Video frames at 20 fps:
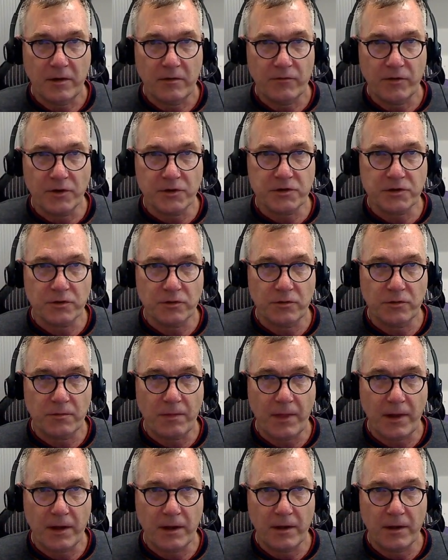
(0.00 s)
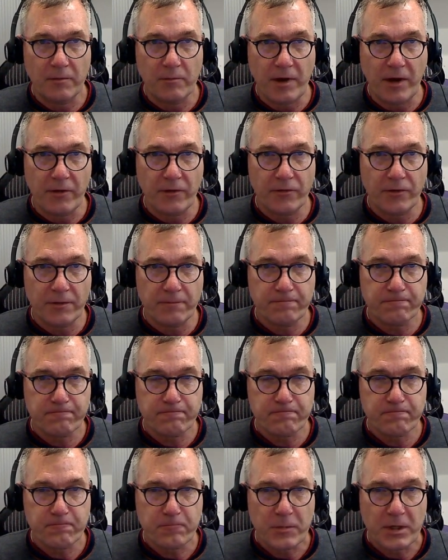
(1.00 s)
virtual marathon.
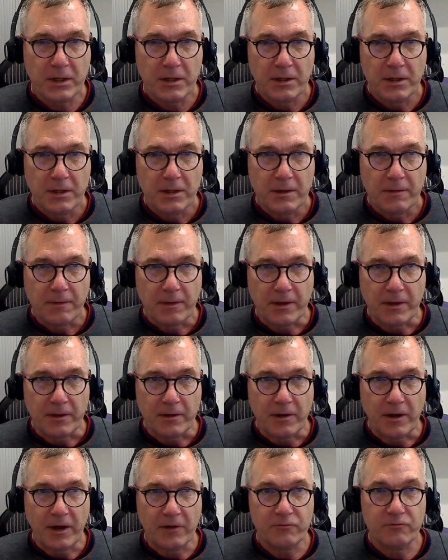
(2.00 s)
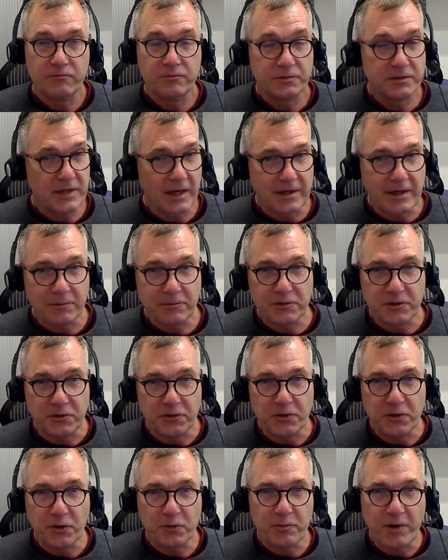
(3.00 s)
I signed up to the
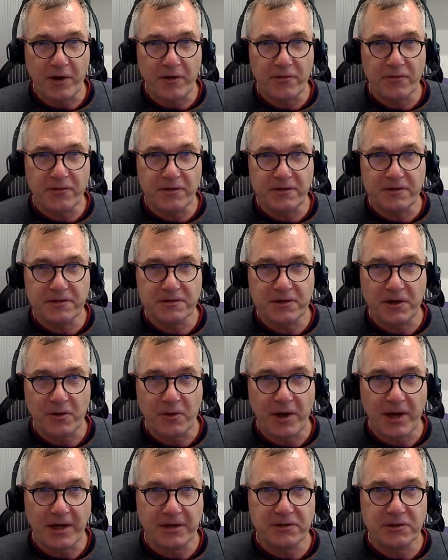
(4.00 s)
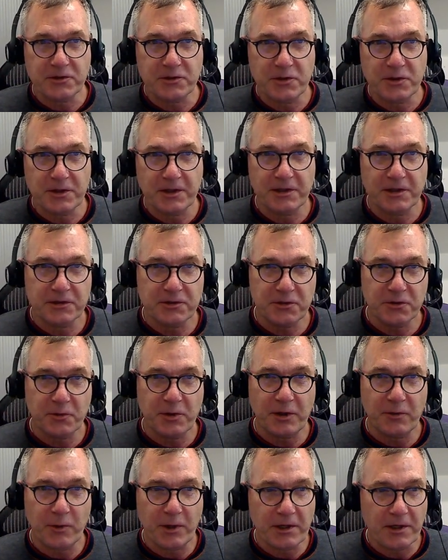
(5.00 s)
New York Marathon, so I had to do it in a
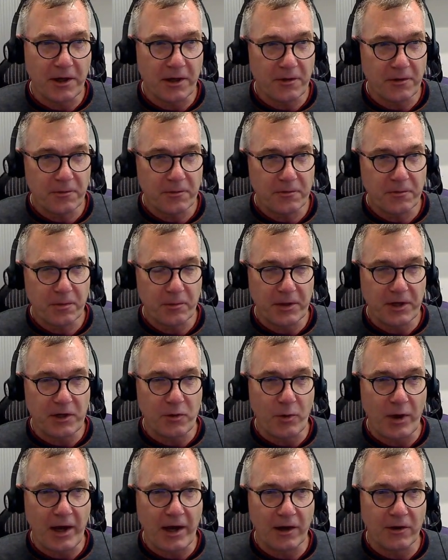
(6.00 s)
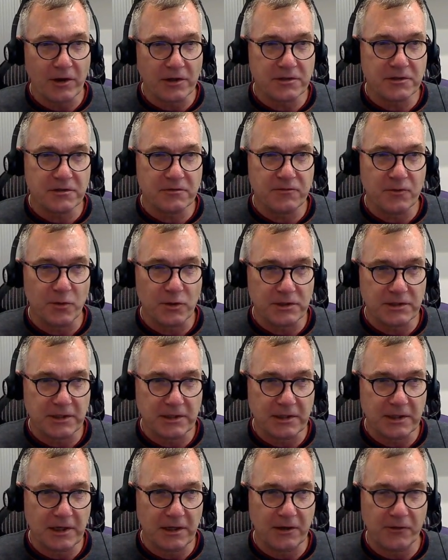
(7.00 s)
2-week window. But anyway, I lost
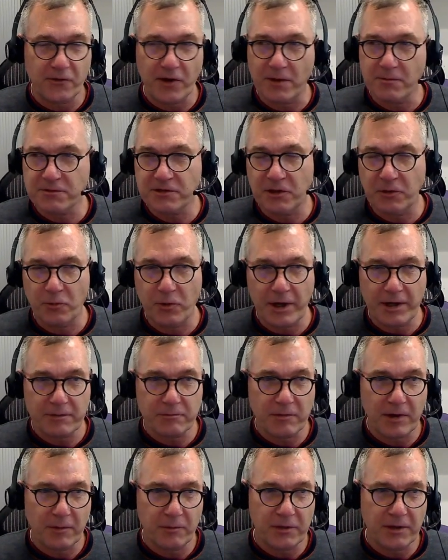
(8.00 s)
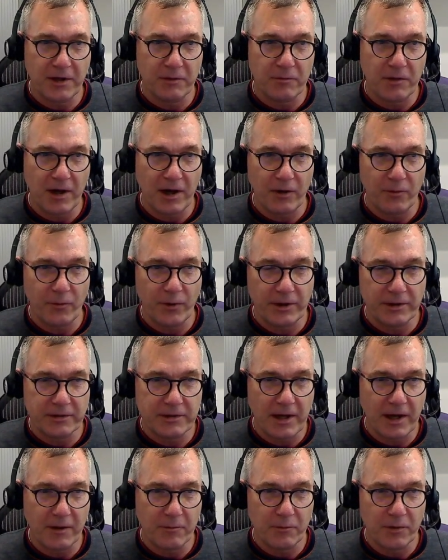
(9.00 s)
14 kilograms in weight. My BMI went
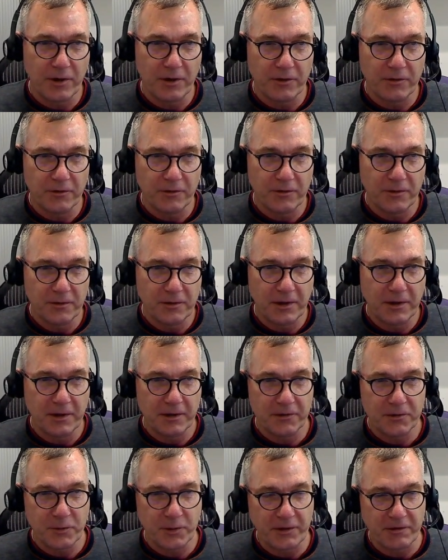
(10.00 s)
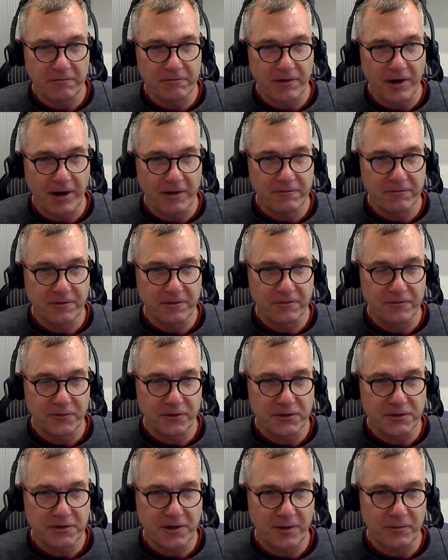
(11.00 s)
down below 25 for the
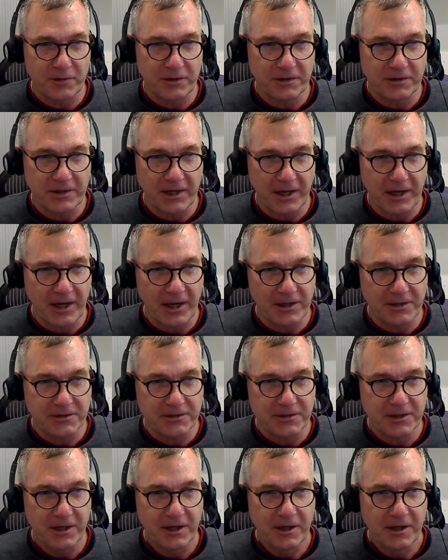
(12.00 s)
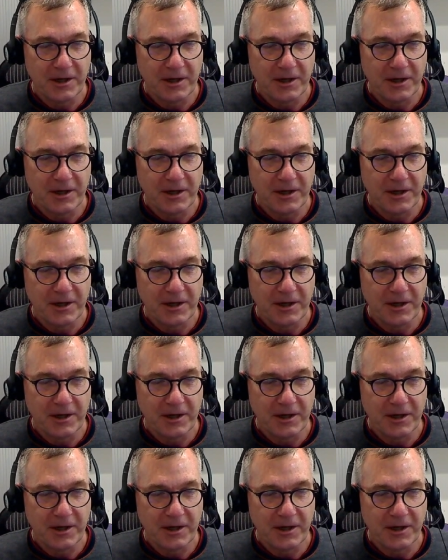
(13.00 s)
first time in decades.